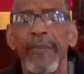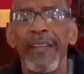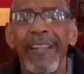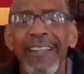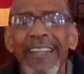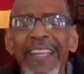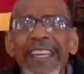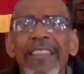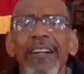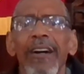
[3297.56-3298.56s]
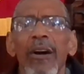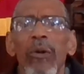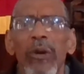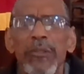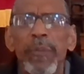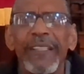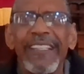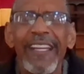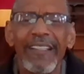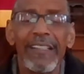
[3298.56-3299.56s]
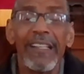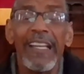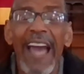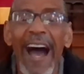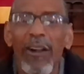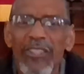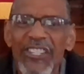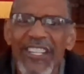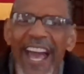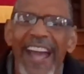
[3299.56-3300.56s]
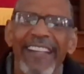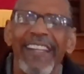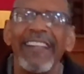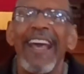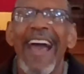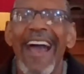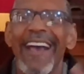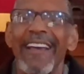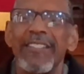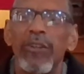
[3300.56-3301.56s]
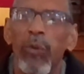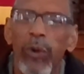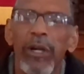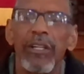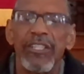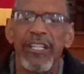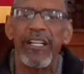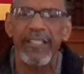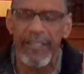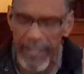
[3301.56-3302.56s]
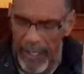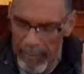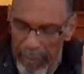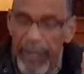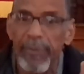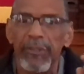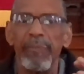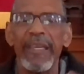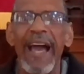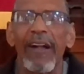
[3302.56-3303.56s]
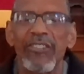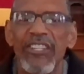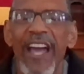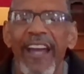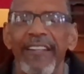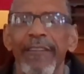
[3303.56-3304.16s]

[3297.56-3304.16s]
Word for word: Neither was particularly outstanding as the world judges people to be outstanding.